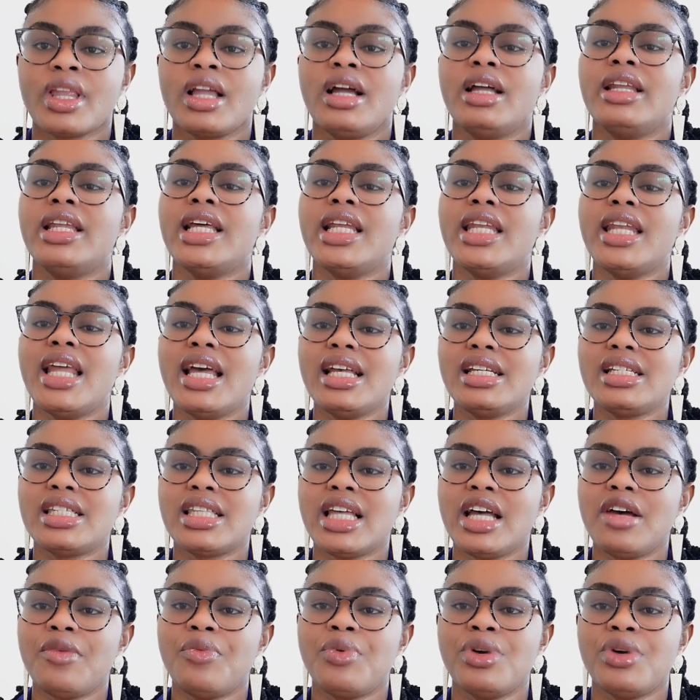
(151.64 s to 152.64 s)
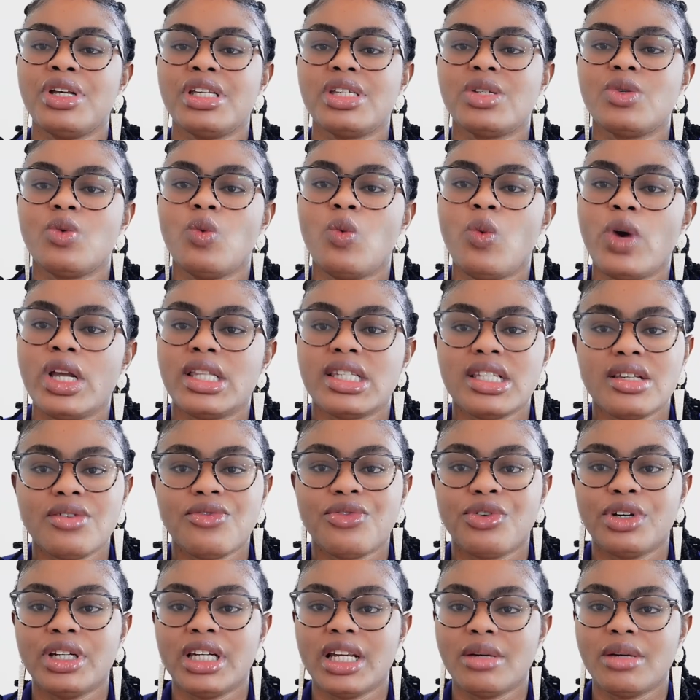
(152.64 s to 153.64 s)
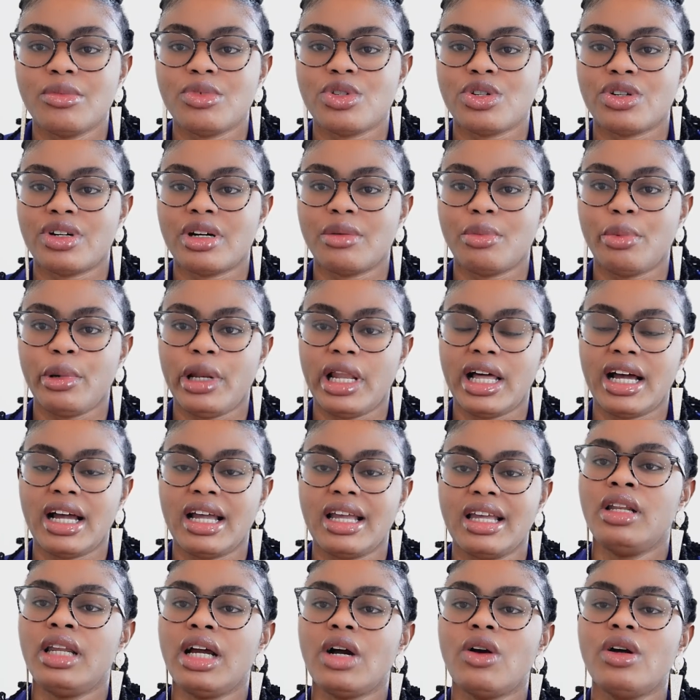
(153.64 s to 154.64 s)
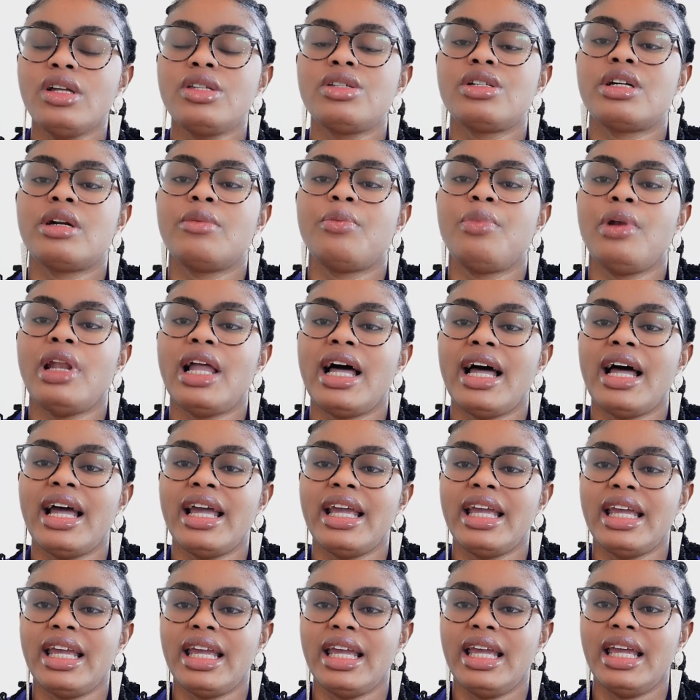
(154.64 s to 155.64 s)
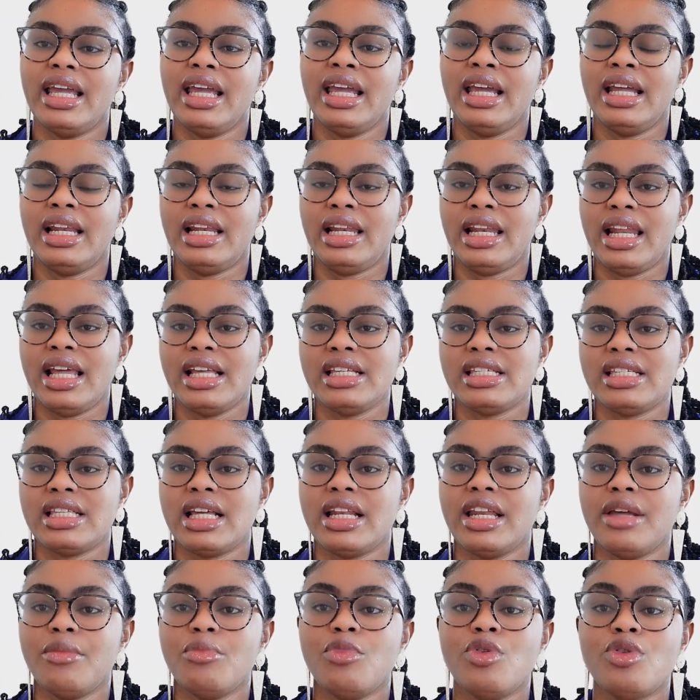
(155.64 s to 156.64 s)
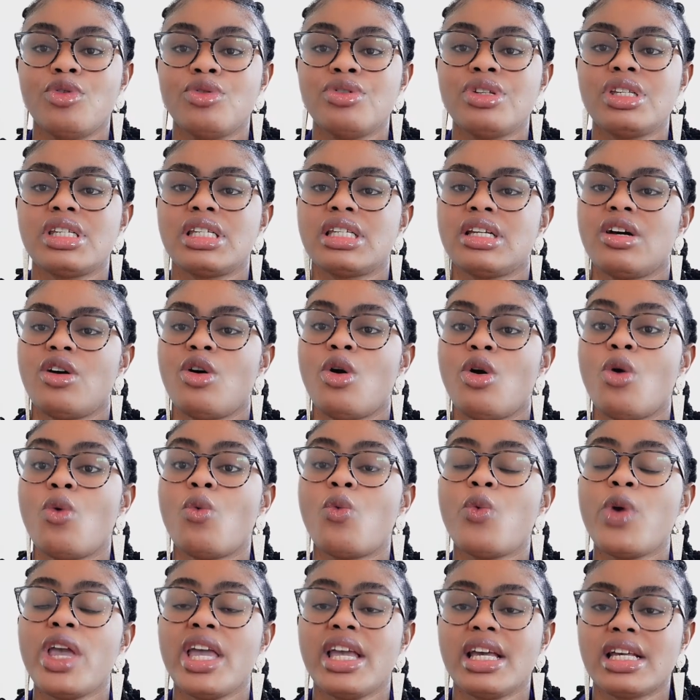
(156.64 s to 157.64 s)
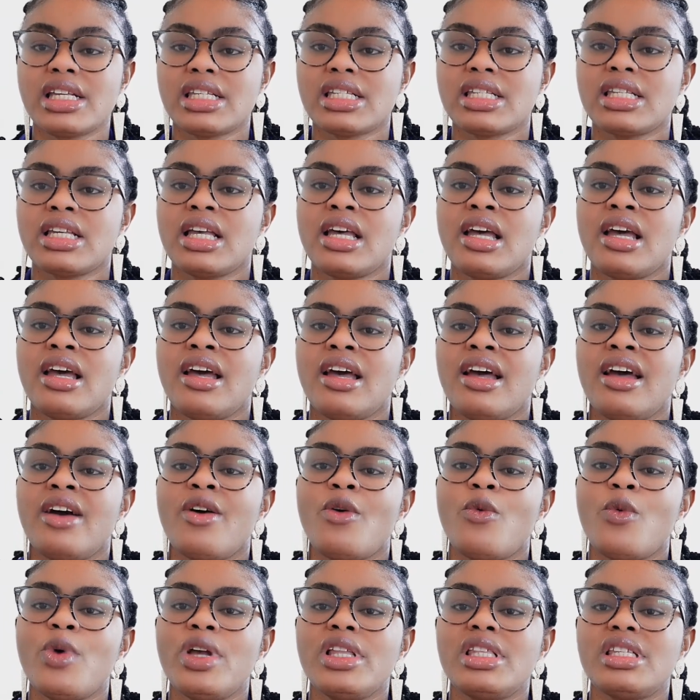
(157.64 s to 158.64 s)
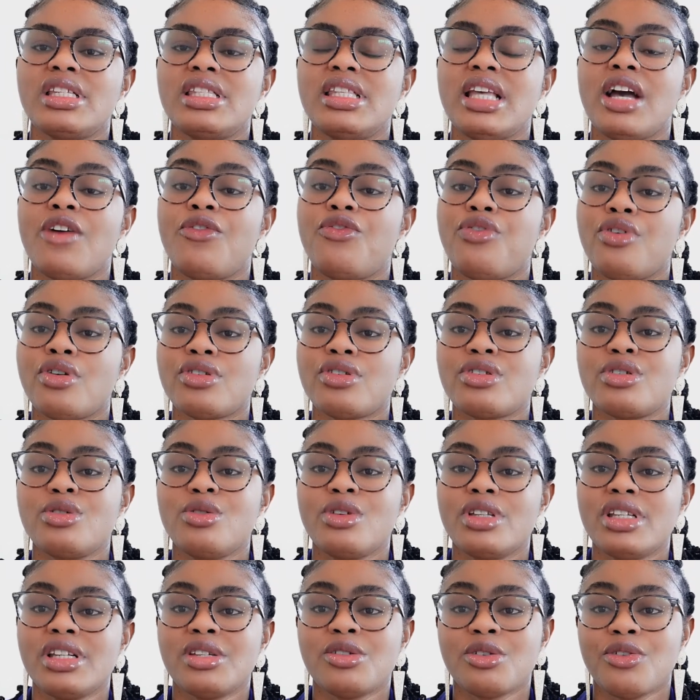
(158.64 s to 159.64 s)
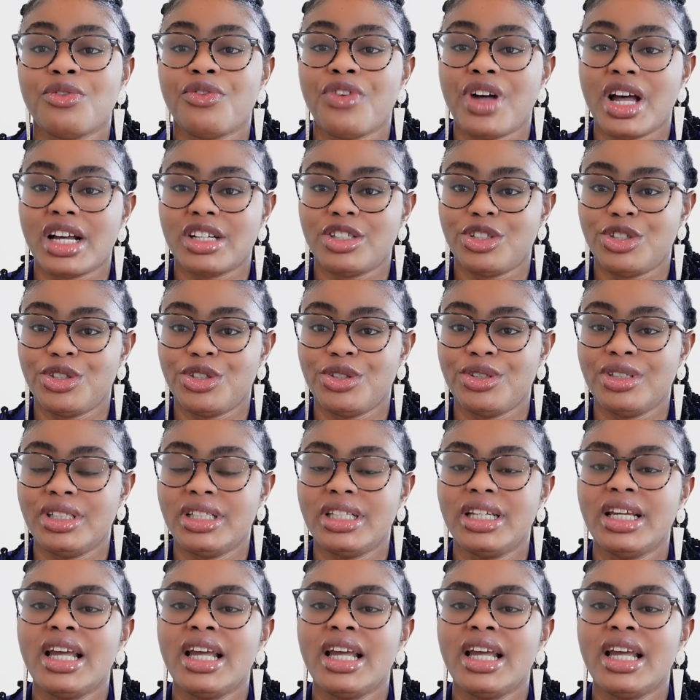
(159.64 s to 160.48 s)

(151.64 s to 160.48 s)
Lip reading: The next step is waiting for them to reply. They're going to reply in less than a month or weeks with their first notice of action.